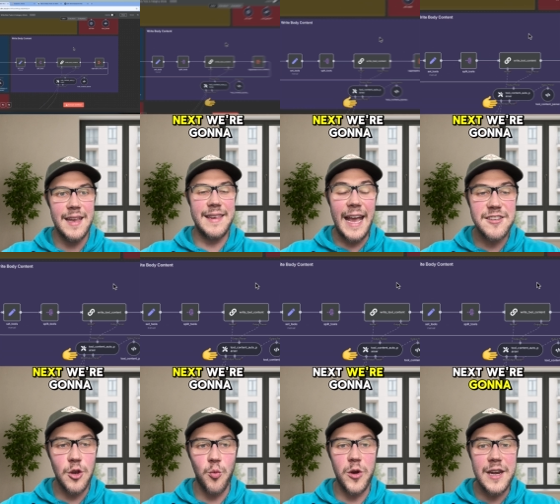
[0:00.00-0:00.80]

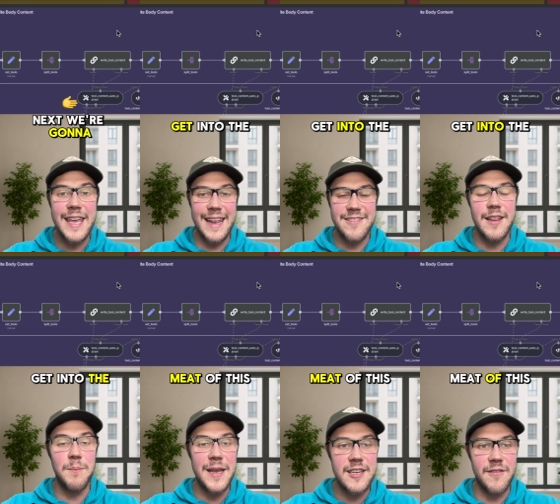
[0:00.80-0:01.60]
Next, we're going to get into the
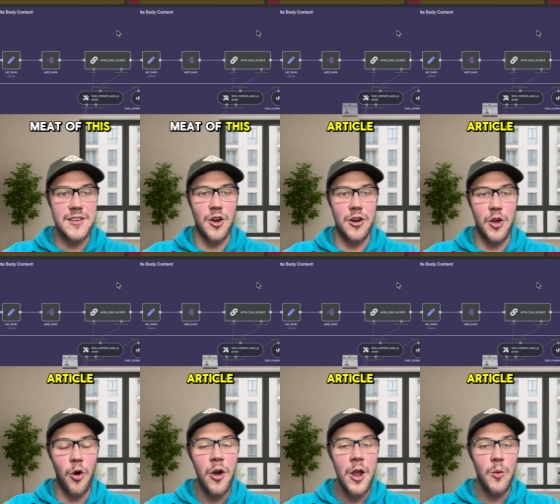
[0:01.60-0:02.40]
meat of this
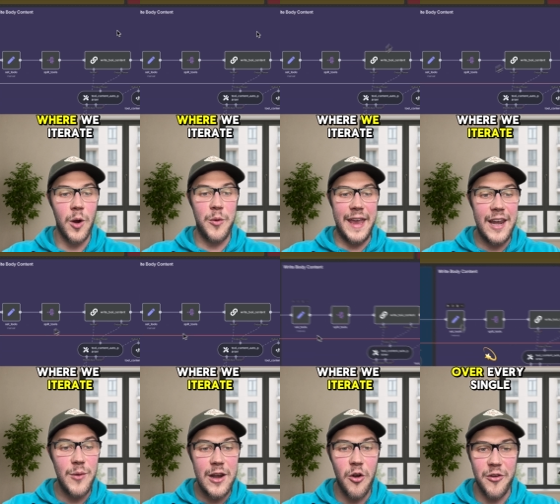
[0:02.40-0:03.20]
article where we
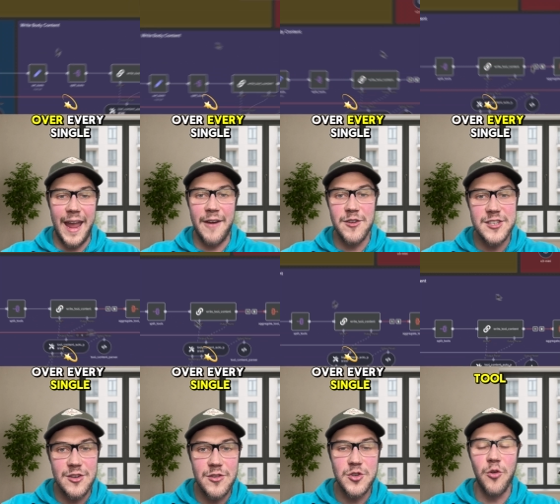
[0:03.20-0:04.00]
iterate over every
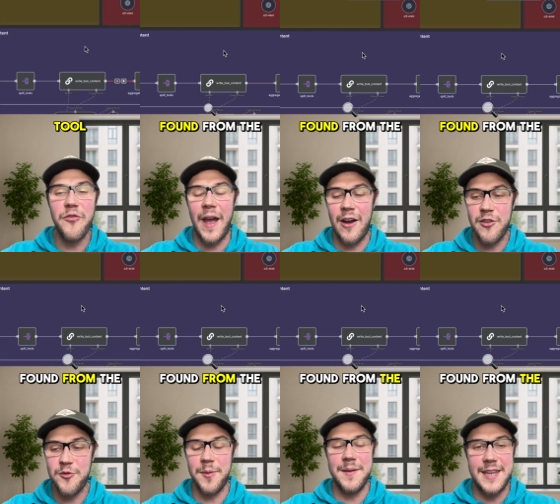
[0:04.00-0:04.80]
single tool found
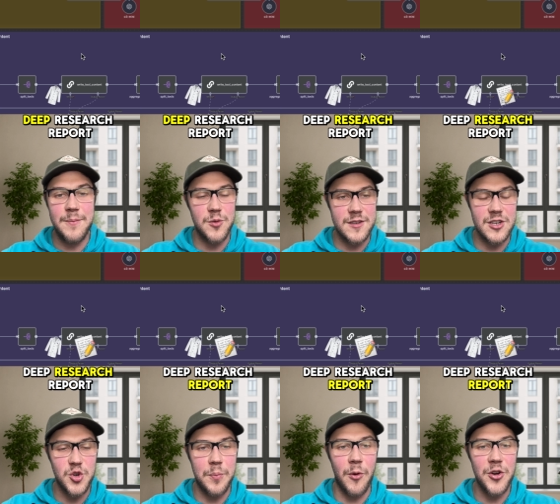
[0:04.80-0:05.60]
from the deep
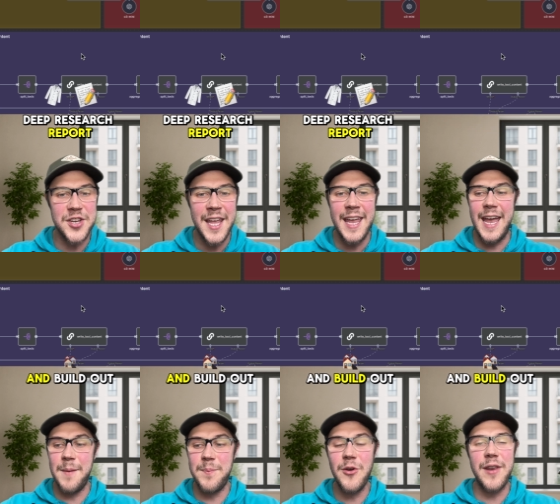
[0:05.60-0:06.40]
research report
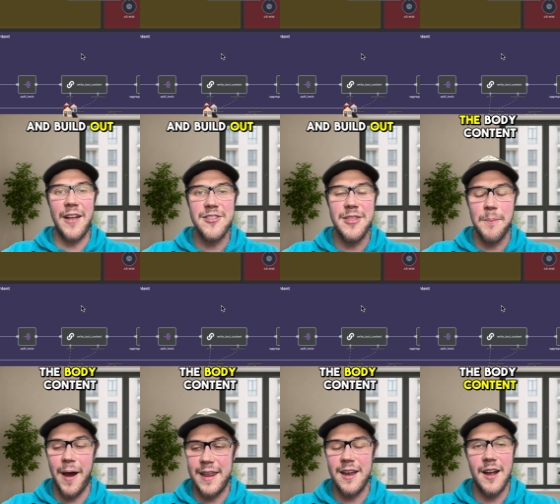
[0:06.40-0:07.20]
and build out the
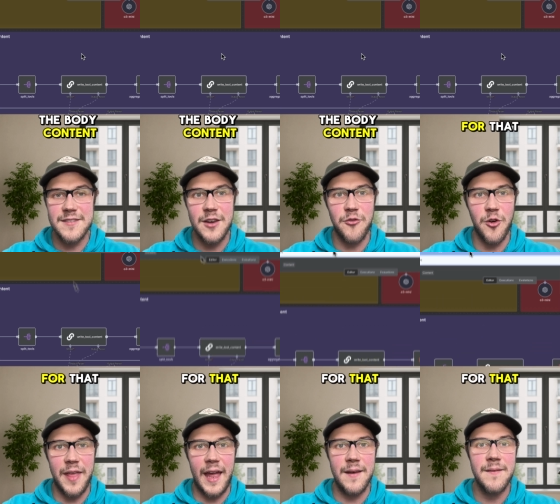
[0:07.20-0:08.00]
body content for
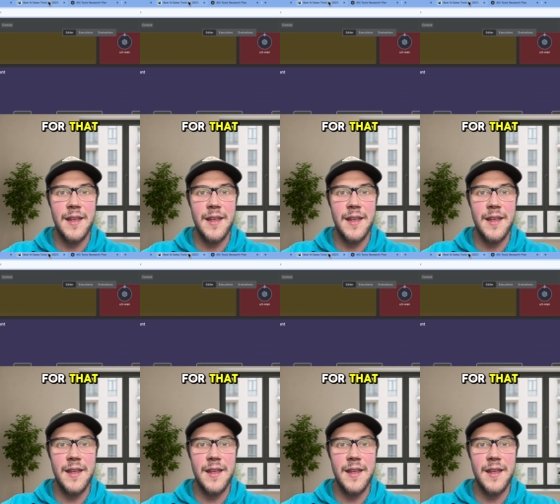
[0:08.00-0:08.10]
that.